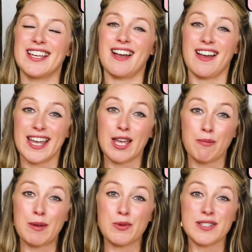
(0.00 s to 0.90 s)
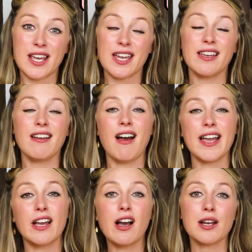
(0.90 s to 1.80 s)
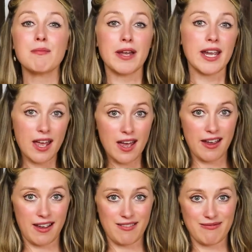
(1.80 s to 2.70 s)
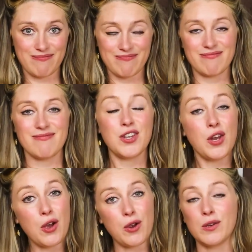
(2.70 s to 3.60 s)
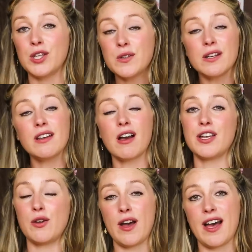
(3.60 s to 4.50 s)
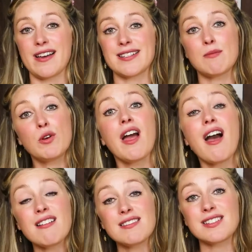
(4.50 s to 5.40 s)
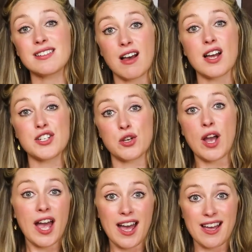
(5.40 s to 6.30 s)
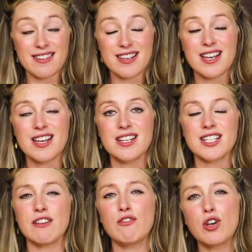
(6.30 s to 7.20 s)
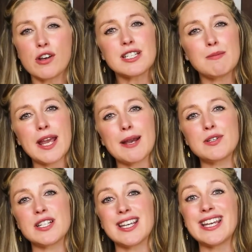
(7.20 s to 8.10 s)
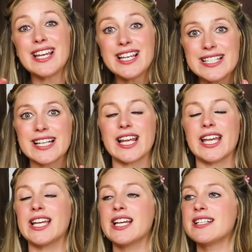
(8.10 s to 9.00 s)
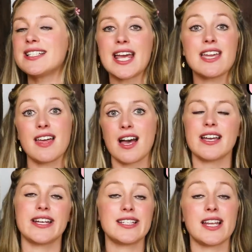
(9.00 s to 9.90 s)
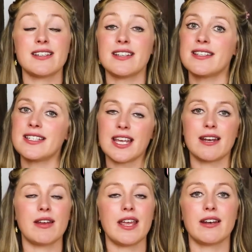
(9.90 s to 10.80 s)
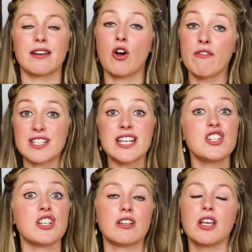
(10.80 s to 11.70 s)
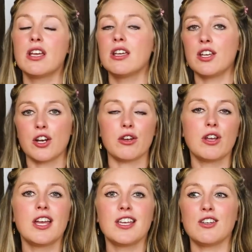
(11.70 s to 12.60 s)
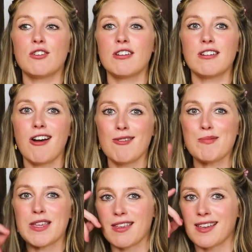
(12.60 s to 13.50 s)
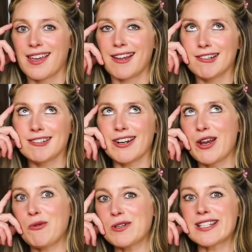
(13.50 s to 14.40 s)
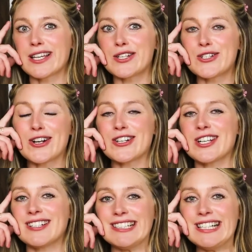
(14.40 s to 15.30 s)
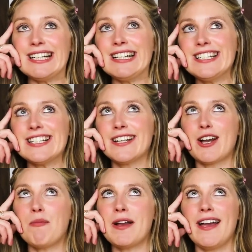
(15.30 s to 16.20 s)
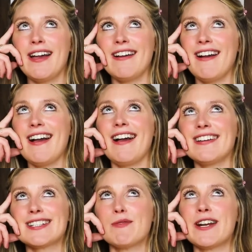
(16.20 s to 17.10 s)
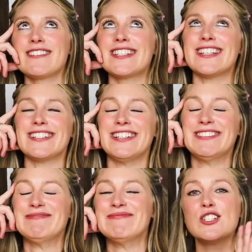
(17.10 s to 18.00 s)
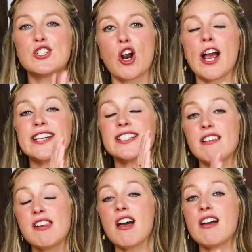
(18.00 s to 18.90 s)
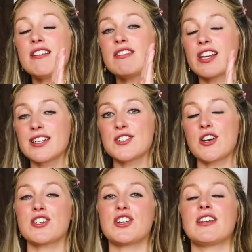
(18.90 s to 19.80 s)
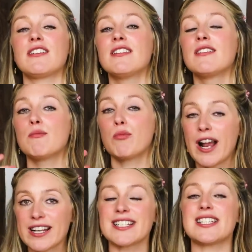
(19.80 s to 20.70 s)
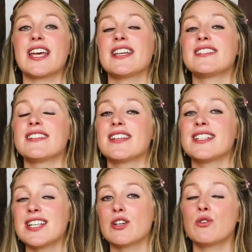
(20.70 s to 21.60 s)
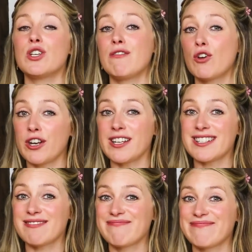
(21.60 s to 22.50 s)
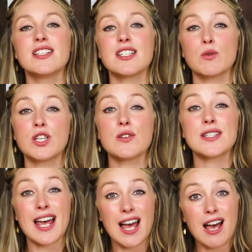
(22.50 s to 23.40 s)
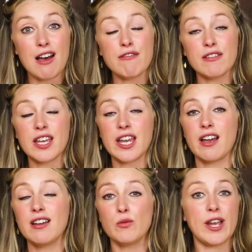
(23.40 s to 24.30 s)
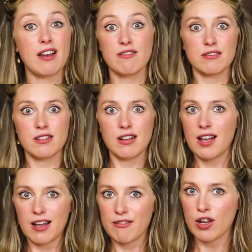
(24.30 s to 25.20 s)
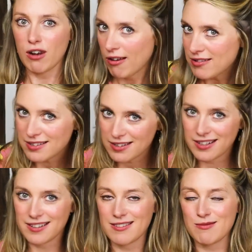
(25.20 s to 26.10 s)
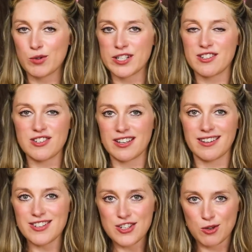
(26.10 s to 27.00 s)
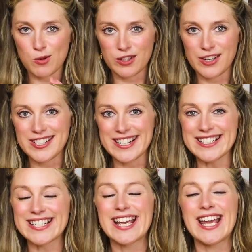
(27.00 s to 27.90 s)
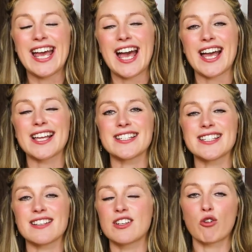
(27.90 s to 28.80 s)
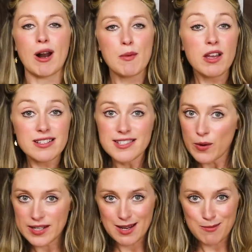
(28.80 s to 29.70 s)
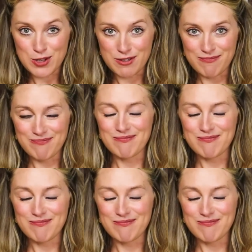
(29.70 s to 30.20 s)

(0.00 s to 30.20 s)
I hear people saying, I cut my hair. No, you didn't cut your hair. Someone else cut your hair. So you've got to be able to easily say that in a sentence in conversation. You know, you can't be thinking, oh no, what's the construction? I didn't cut my hair. Someone else did. Try to learn the construction, practice it until you've got it. So we use have here. We have a lot in British English, you will notice, and grammar is no exception.